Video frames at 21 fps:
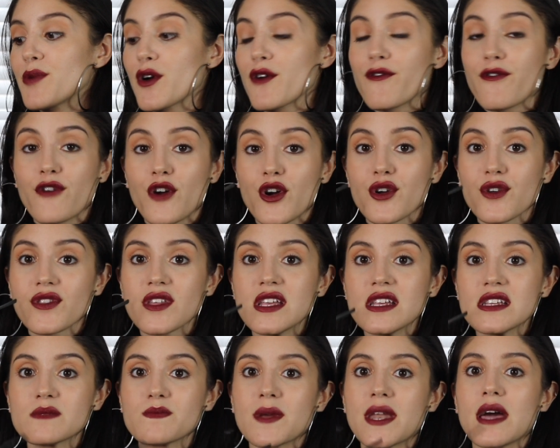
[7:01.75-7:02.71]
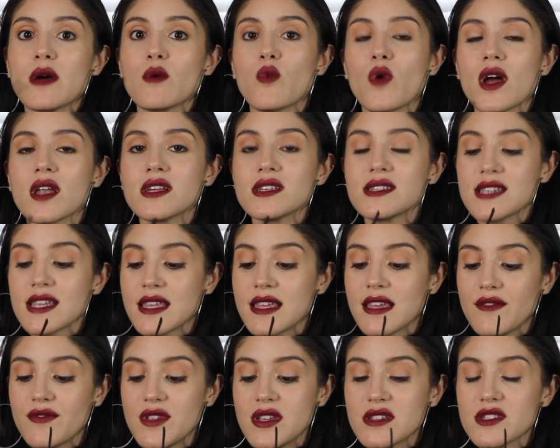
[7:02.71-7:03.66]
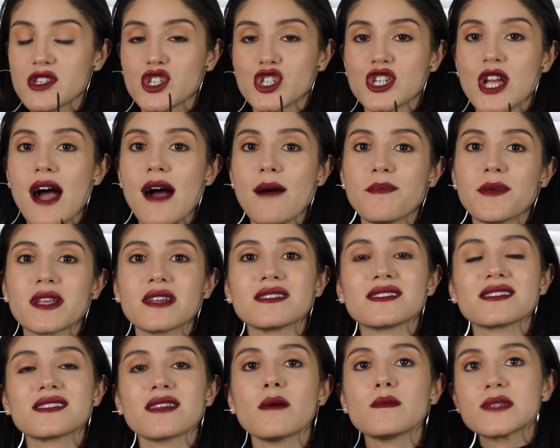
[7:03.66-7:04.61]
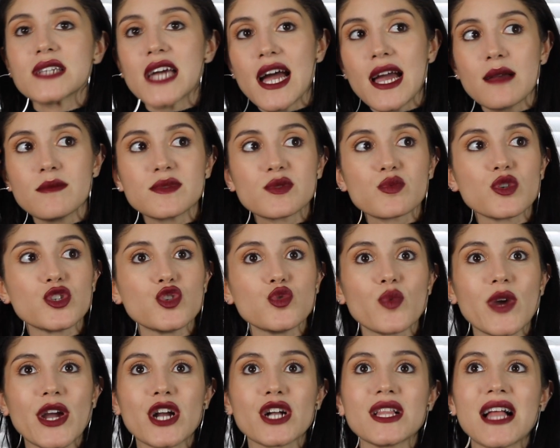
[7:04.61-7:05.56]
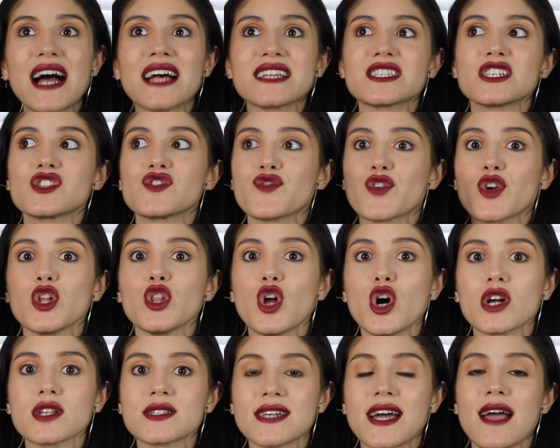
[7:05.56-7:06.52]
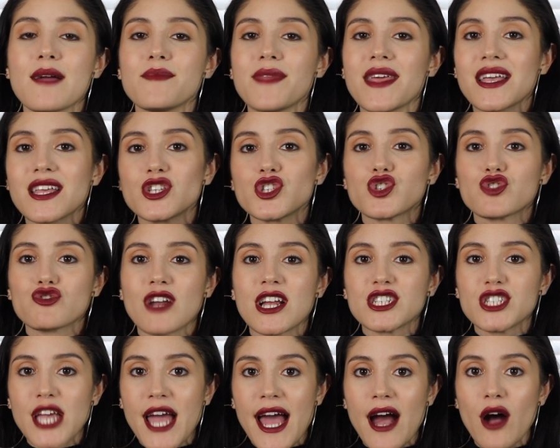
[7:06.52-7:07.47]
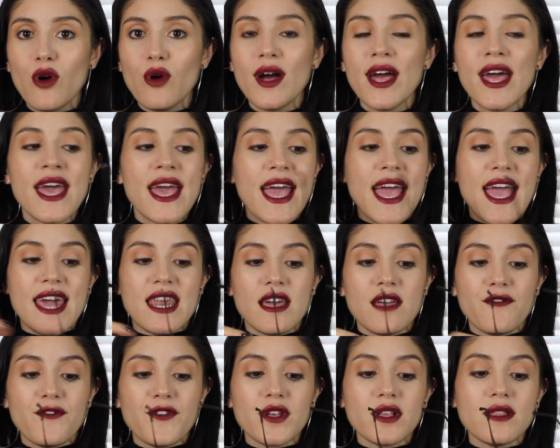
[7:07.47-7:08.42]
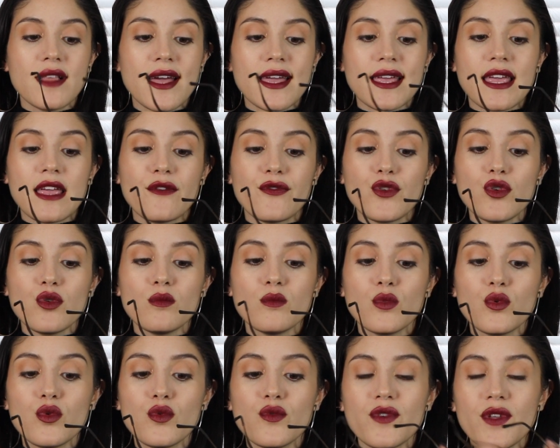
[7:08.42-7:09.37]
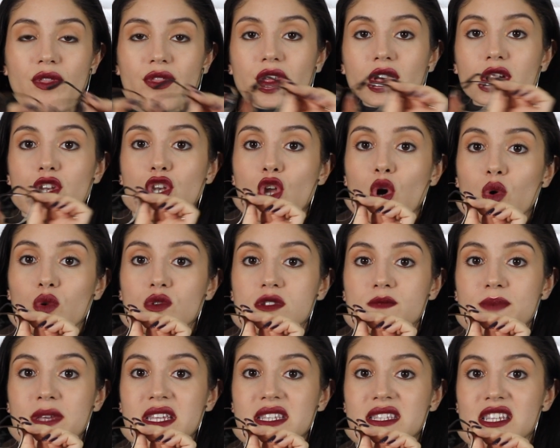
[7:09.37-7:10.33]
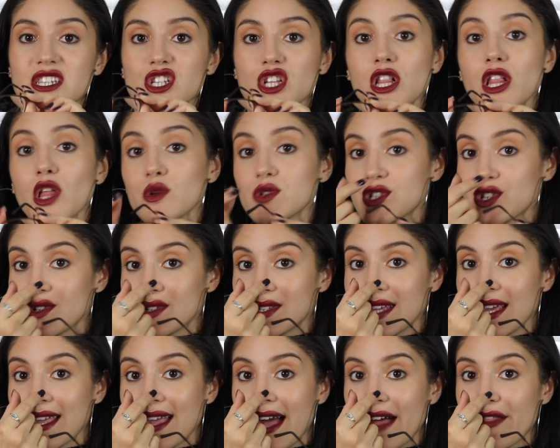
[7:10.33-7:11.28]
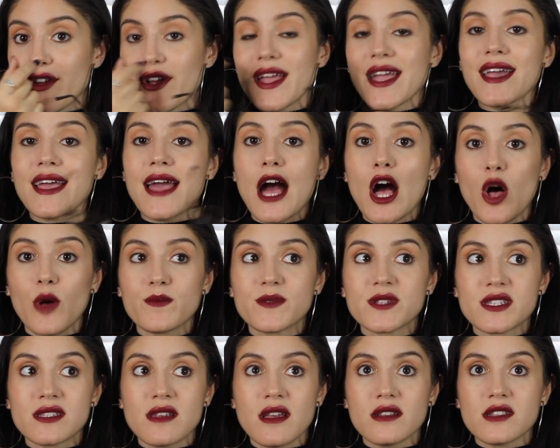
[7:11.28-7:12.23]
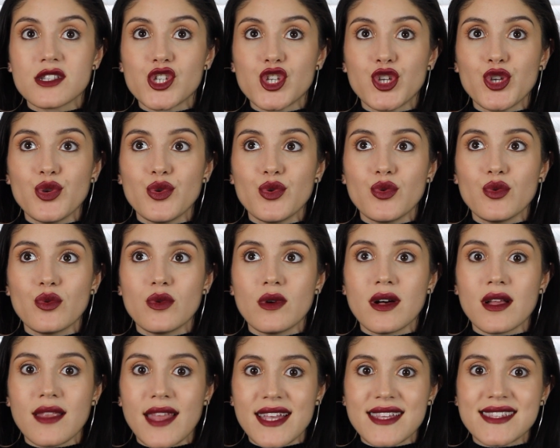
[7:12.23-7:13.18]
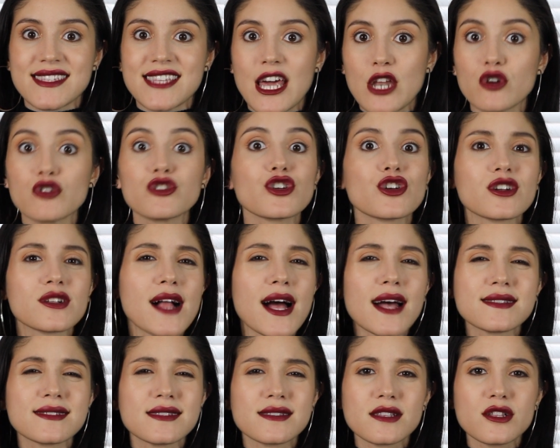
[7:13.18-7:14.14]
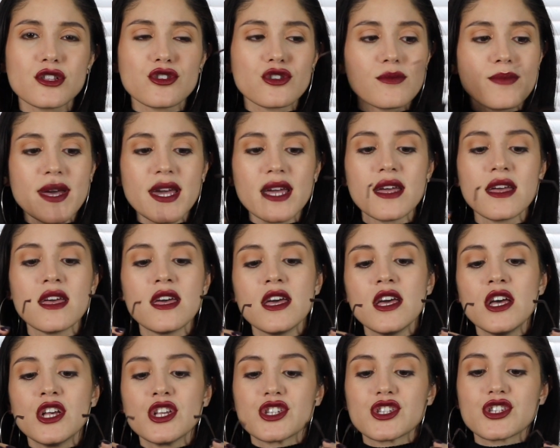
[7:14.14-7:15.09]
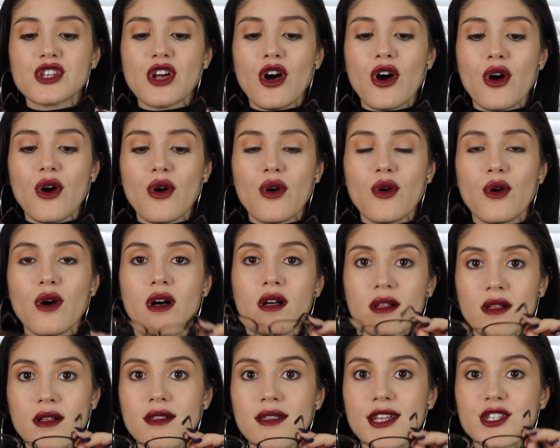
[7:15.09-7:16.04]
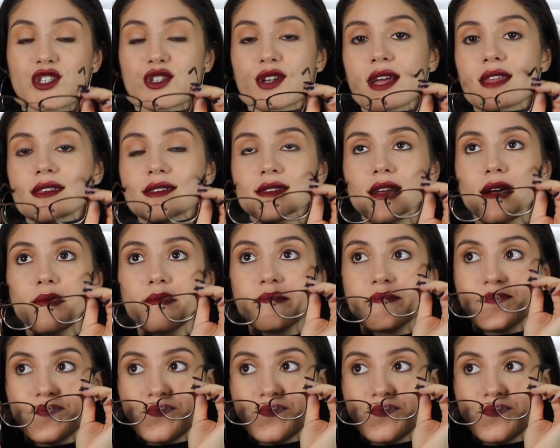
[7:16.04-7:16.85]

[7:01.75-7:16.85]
prefer these, but I wanted to give these a shot because sometimes when you wear glasses for a long time, they can stretch out. And I feel like if you move the nose pieces closer together, it helps to like settle your glasses a little bit. So let's try these on.